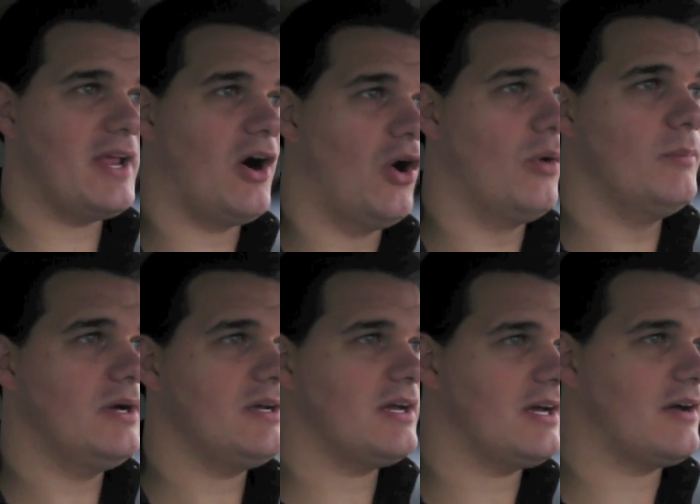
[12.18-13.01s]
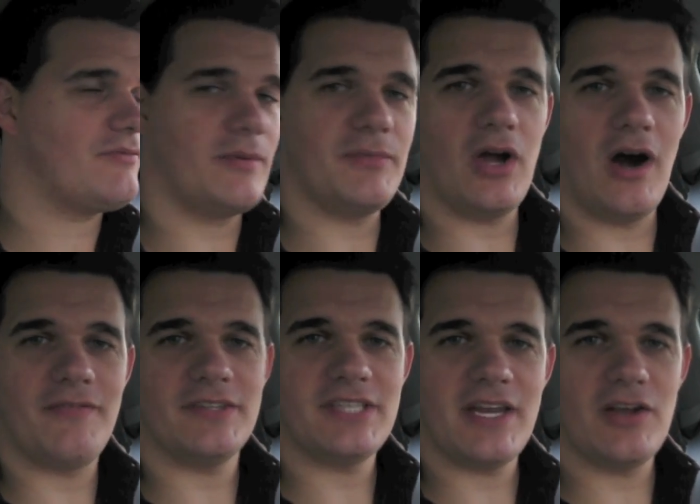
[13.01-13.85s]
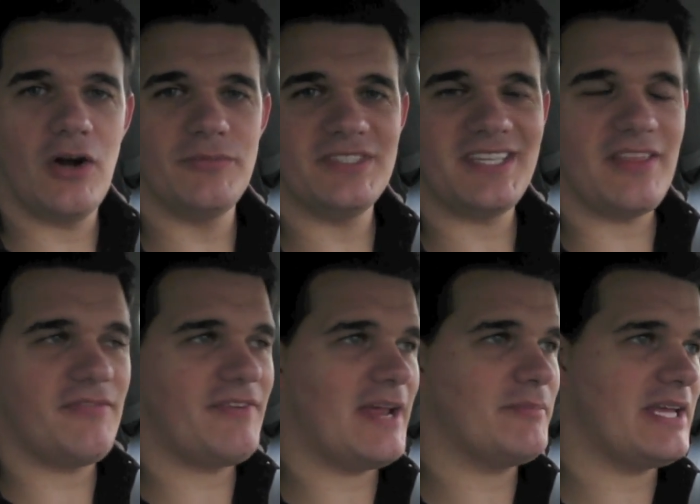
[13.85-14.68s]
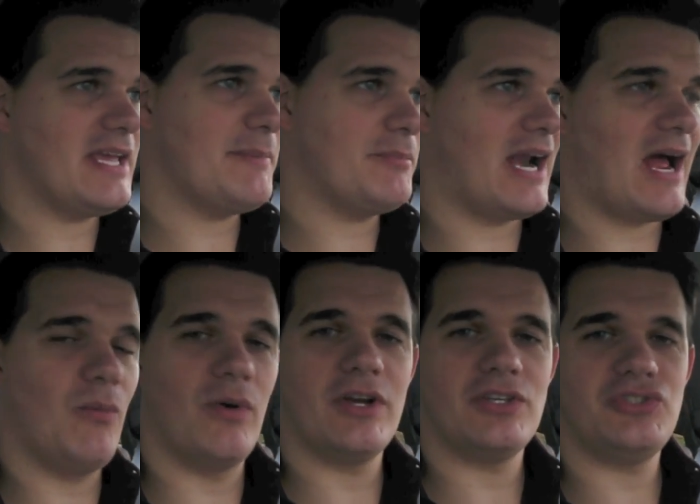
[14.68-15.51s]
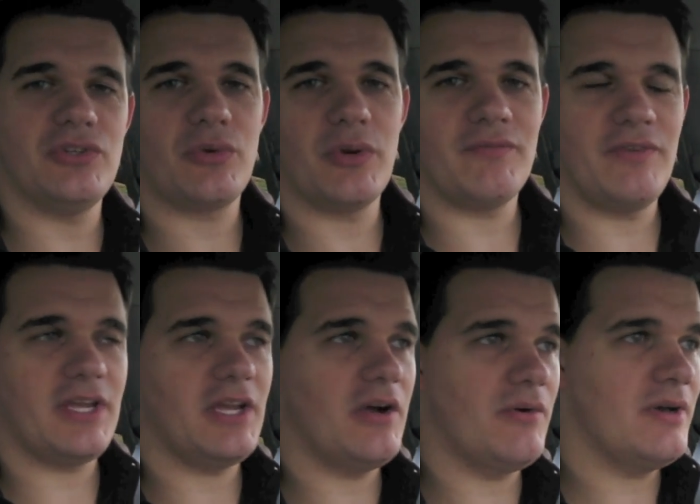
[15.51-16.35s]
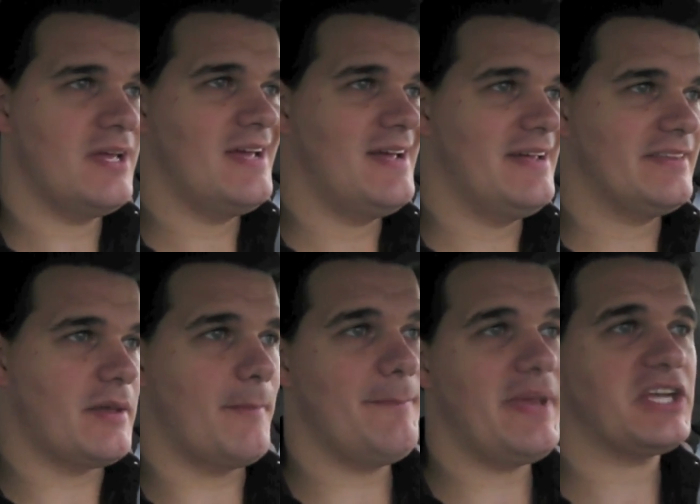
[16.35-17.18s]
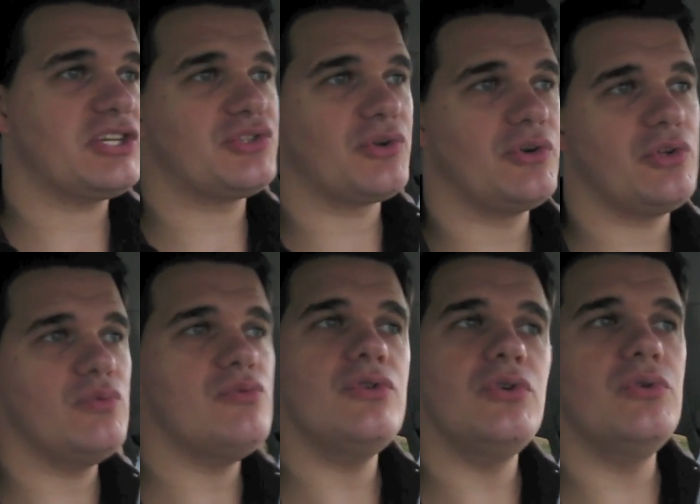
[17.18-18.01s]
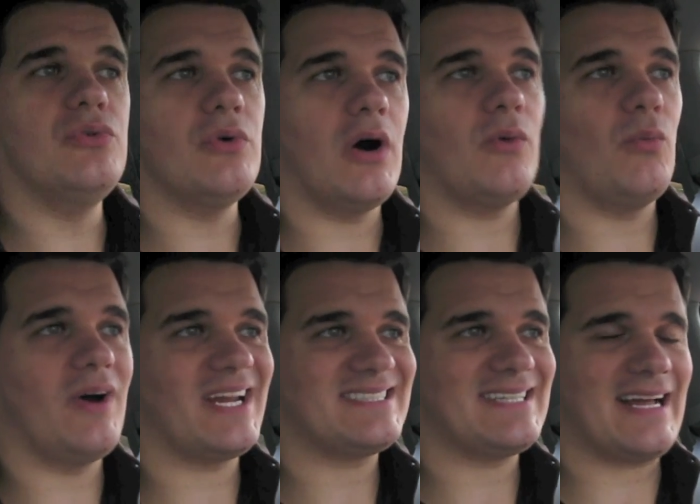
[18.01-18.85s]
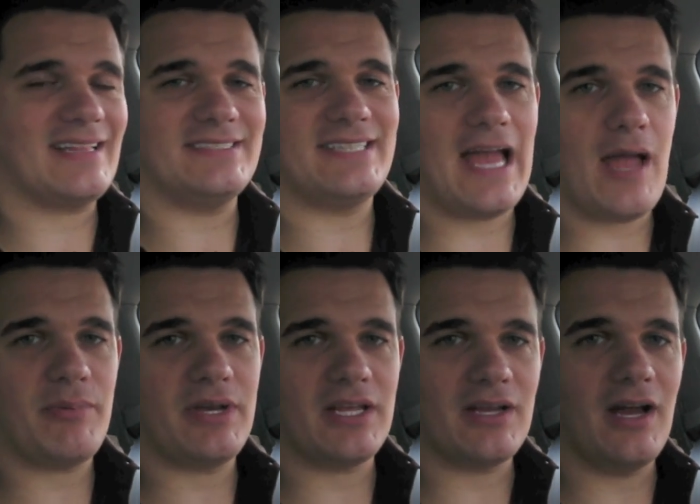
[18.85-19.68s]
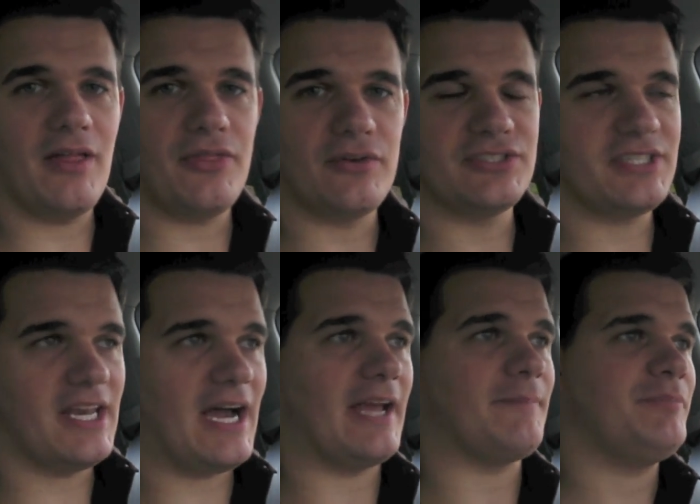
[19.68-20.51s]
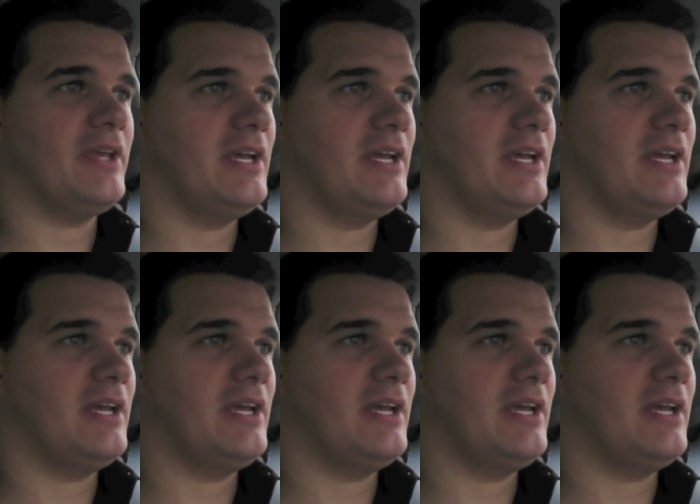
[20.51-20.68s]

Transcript: home uh, from the office, headed home to see the family, but I wanted to shoot a quick video to make sure you knew what exactly is happening uh, Thursday night.